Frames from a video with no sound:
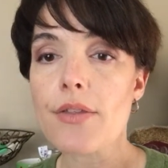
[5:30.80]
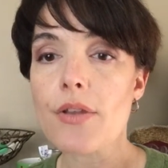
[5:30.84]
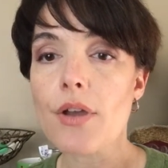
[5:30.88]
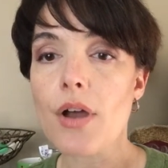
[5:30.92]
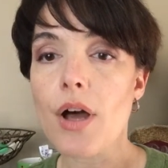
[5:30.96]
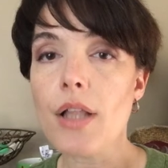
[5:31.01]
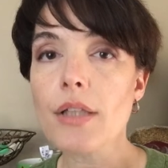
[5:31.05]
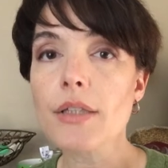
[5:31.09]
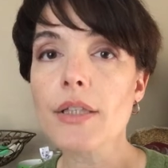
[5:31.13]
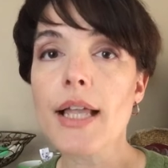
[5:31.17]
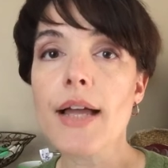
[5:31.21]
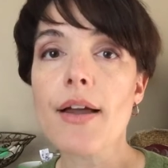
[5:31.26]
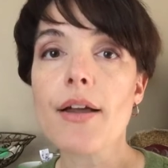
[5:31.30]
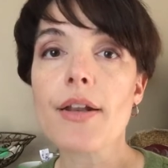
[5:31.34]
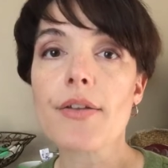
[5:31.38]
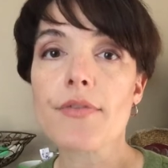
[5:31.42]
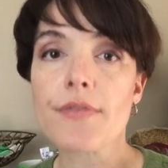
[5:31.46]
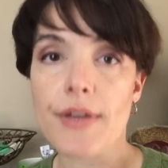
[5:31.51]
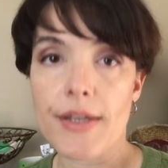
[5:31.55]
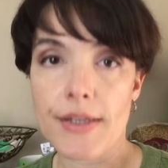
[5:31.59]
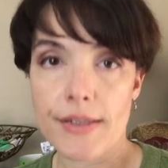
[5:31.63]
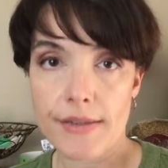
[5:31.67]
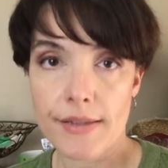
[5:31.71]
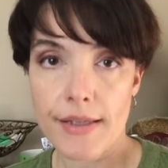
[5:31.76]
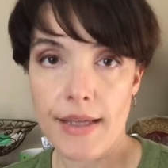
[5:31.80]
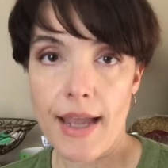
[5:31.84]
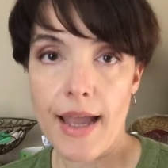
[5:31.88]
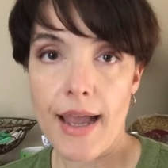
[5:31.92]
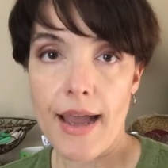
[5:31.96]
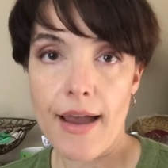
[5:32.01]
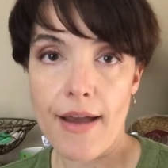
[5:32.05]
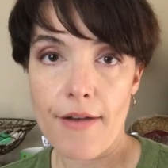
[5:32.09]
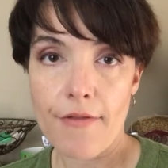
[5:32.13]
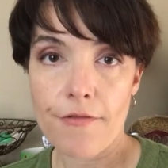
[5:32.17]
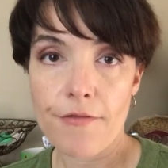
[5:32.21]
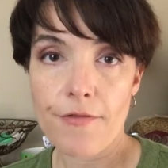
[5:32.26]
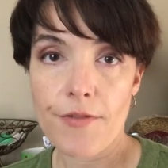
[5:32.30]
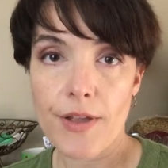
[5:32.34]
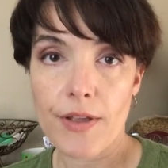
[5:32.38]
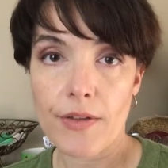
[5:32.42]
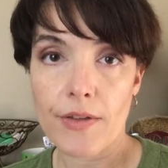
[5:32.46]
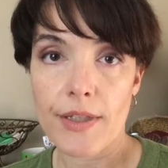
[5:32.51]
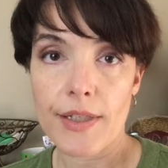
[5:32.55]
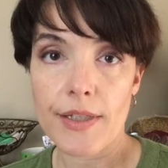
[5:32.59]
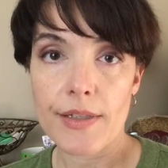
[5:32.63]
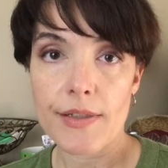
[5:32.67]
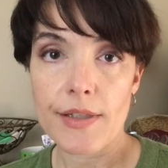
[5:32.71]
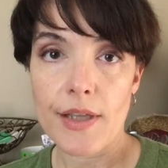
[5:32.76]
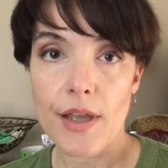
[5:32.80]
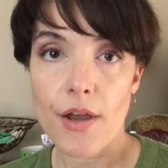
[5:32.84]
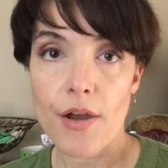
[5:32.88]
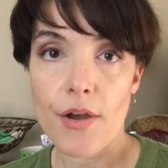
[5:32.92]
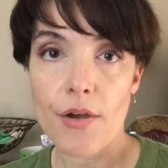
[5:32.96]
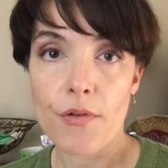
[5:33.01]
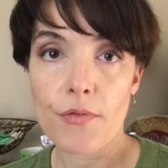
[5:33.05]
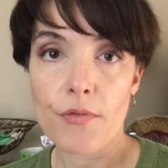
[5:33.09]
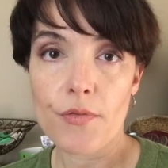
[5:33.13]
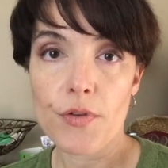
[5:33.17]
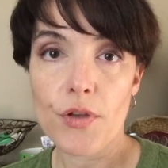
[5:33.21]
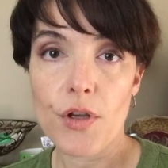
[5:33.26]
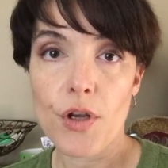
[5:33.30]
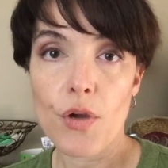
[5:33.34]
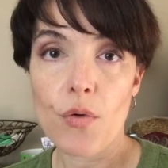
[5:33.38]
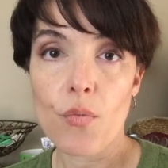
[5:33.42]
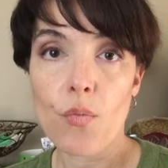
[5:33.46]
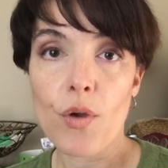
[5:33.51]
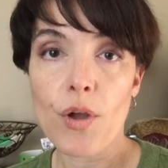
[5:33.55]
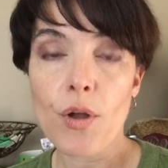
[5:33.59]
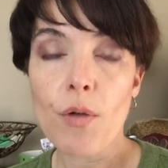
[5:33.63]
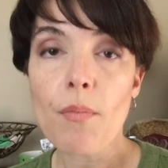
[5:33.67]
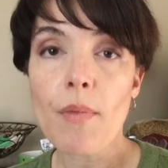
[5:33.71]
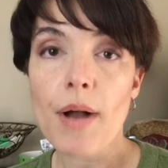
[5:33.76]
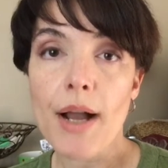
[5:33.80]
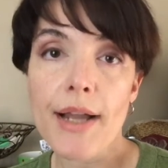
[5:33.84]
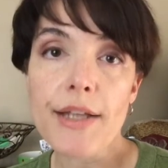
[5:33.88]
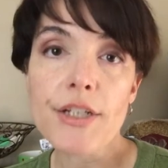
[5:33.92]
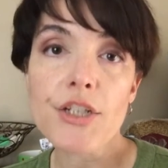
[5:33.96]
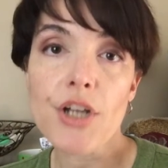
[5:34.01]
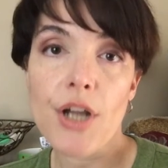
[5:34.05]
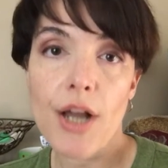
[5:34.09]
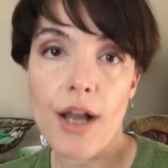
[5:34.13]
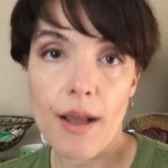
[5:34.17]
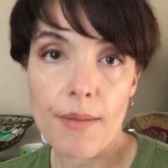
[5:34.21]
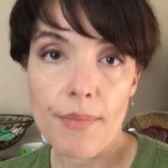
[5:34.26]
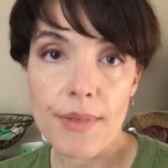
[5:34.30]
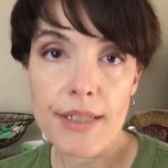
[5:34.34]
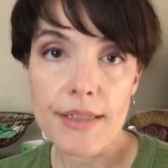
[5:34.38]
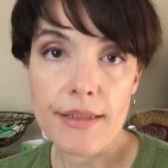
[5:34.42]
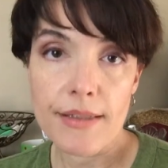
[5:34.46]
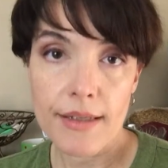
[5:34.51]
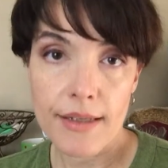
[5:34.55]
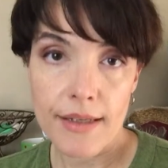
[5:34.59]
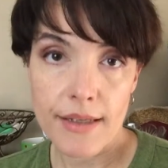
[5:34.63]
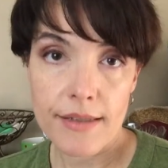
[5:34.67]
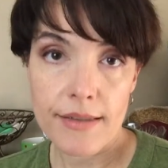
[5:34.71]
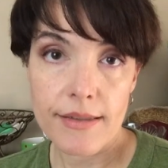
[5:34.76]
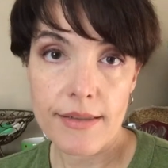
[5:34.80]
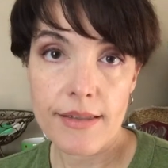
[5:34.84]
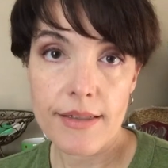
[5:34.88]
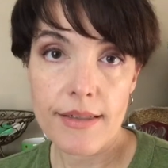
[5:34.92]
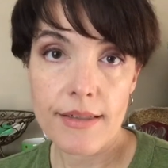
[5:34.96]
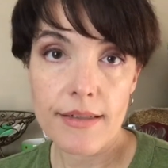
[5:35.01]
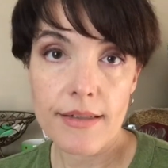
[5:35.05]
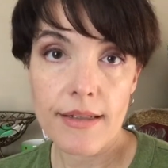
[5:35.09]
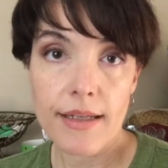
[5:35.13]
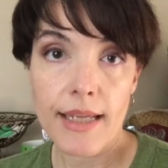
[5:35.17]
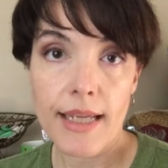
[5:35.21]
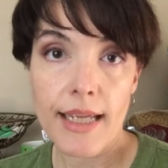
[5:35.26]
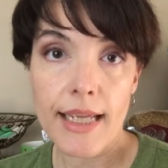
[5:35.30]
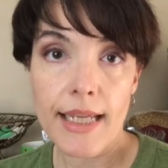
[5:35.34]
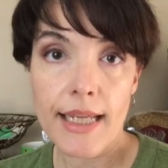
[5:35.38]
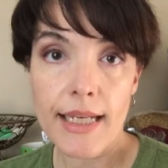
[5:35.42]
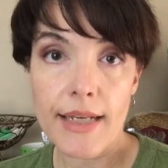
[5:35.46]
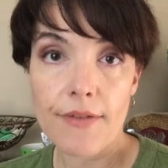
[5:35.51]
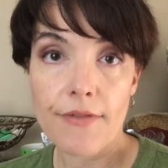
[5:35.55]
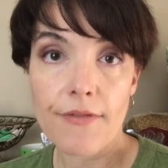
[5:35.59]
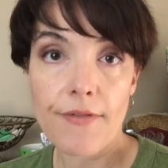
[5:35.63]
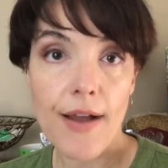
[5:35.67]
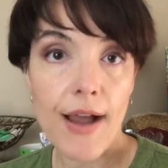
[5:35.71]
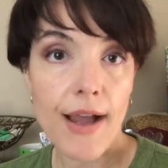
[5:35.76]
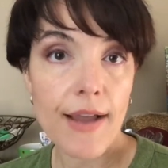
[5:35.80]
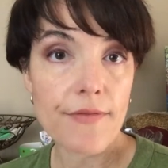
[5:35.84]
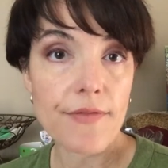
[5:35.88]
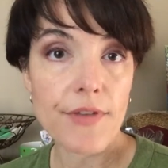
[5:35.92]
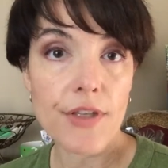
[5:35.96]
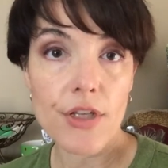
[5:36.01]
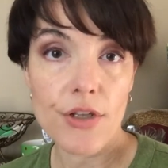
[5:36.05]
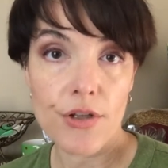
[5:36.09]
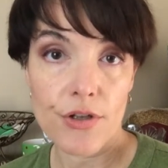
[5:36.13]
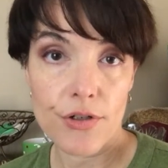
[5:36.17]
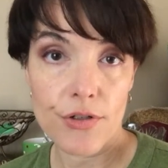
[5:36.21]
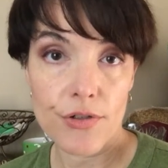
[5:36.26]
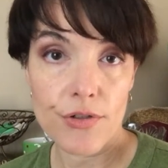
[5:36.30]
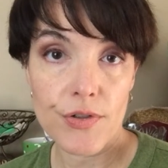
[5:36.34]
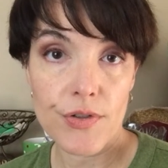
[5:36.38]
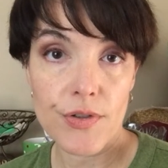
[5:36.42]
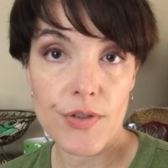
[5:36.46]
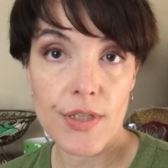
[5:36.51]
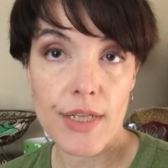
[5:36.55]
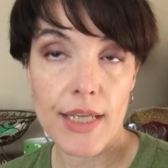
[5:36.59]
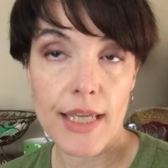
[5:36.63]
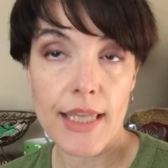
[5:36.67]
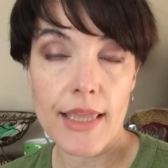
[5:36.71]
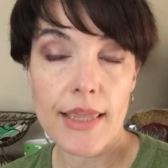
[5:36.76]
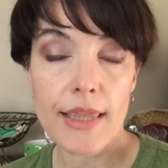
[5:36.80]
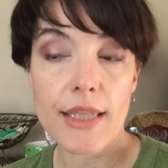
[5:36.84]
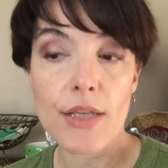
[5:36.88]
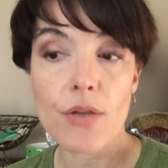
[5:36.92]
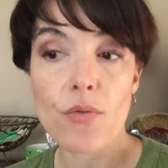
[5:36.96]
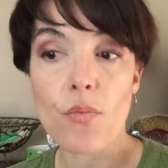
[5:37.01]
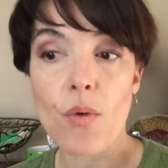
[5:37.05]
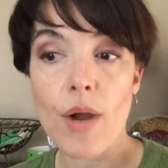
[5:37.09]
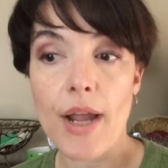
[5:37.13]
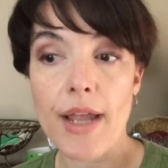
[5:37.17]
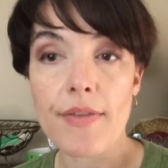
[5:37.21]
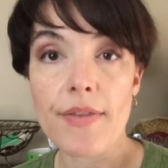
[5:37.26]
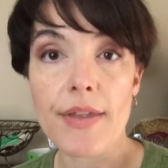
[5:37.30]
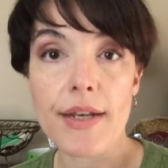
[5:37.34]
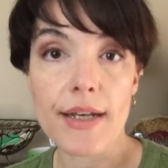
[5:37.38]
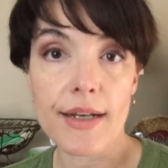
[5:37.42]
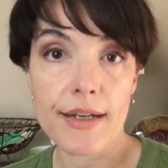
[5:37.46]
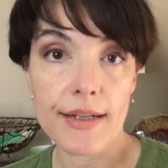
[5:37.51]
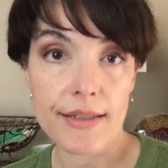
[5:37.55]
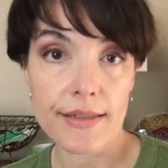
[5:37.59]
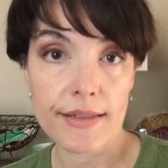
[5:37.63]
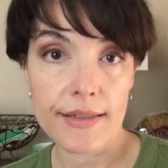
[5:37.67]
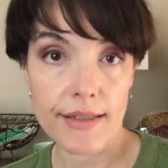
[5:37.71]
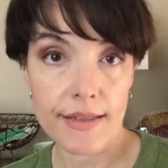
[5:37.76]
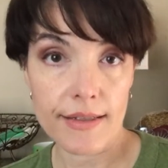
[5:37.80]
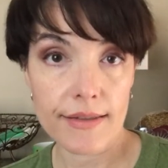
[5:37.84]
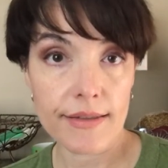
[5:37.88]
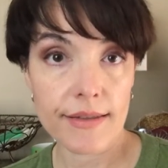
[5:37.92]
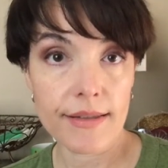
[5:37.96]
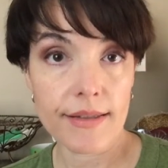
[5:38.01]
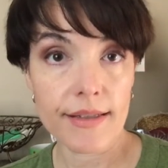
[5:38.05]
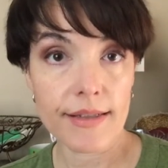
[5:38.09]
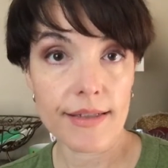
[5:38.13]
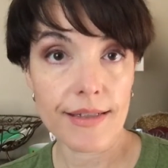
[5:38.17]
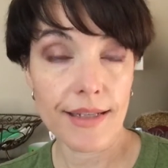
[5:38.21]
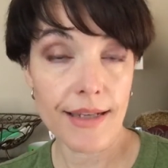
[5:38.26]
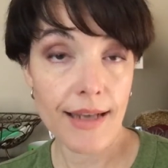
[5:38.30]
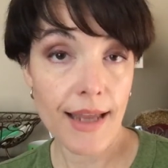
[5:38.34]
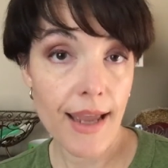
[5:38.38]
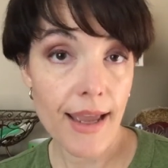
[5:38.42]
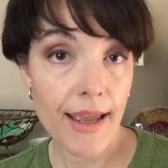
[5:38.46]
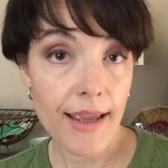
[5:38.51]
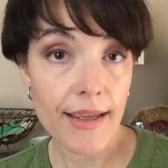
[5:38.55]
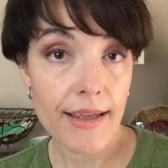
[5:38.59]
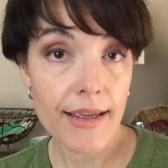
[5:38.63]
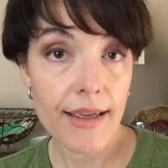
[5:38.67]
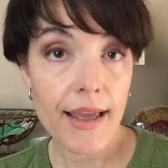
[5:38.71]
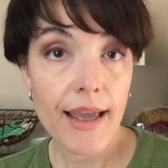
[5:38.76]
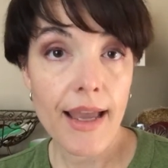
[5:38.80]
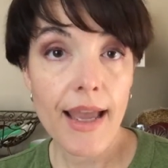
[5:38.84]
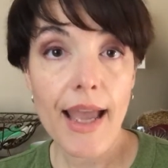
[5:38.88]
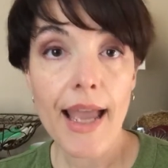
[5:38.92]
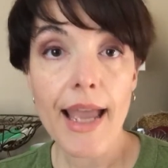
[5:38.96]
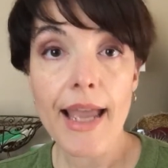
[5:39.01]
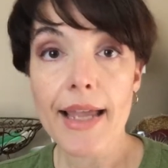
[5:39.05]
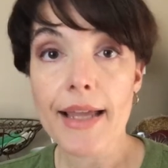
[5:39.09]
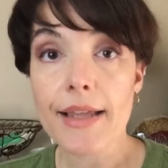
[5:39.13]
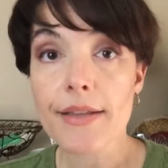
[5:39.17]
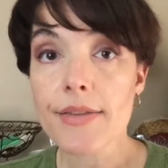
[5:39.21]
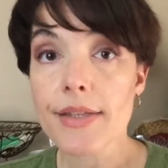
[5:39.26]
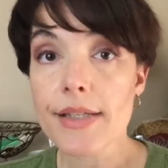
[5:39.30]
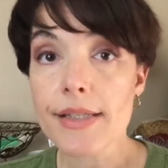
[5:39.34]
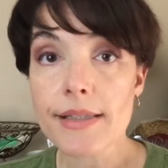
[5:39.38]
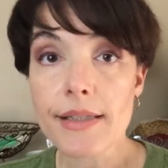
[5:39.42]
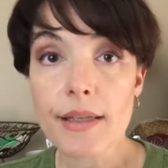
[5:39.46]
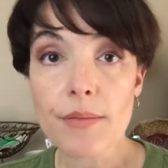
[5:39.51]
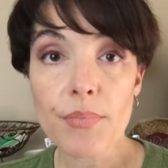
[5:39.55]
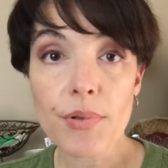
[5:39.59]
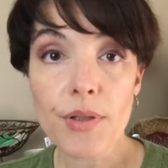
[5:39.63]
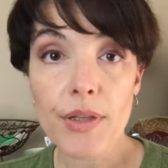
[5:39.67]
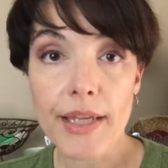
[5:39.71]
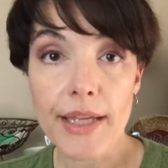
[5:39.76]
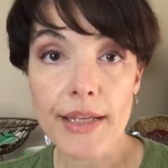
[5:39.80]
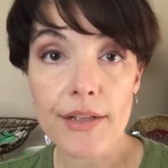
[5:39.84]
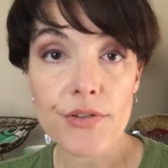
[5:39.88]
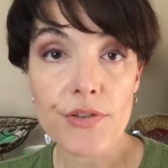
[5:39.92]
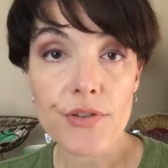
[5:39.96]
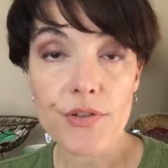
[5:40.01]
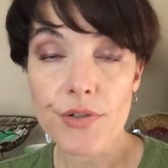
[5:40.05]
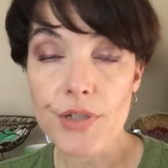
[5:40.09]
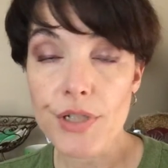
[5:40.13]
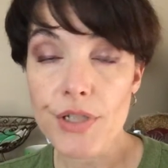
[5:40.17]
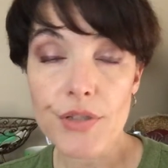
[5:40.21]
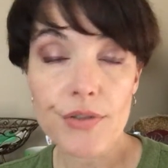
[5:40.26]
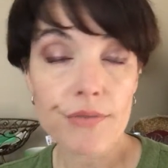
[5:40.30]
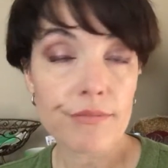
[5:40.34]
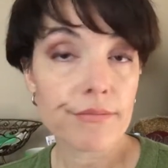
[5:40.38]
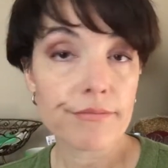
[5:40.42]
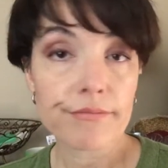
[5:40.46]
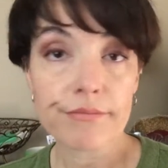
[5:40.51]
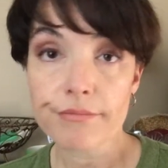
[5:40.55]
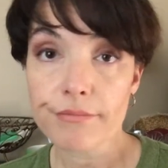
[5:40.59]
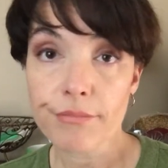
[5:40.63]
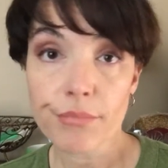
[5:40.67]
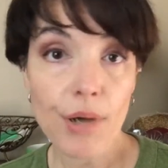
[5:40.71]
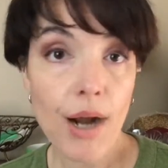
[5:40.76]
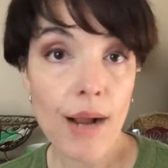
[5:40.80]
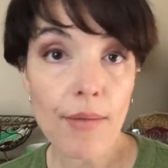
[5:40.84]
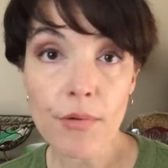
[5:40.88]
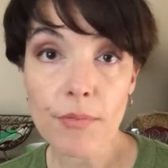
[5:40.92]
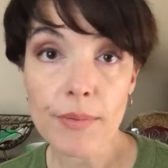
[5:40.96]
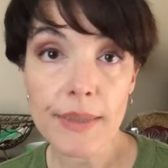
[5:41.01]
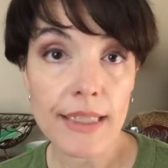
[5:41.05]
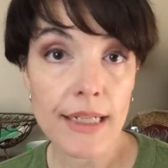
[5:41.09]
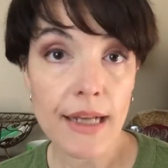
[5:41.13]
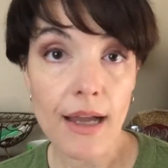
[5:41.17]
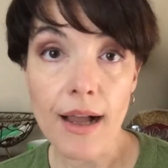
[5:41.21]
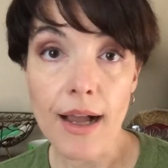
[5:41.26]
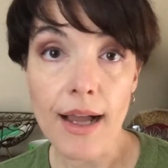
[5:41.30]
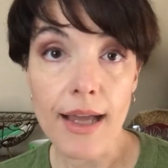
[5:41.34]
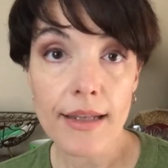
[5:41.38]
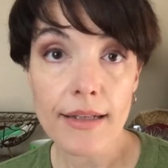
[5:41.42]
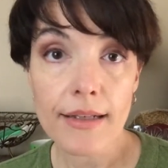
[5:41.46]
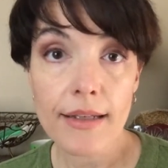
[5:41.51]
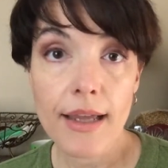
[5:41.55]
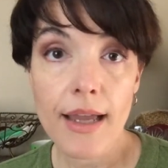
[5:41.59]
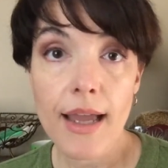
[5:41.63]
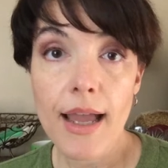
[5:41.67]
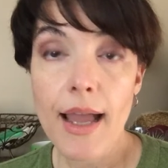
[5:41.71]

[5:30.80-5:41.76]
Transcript: a lot of us have feelings of, will my job exist in 5 years in the way that it exists today? And the simple answer is probably not.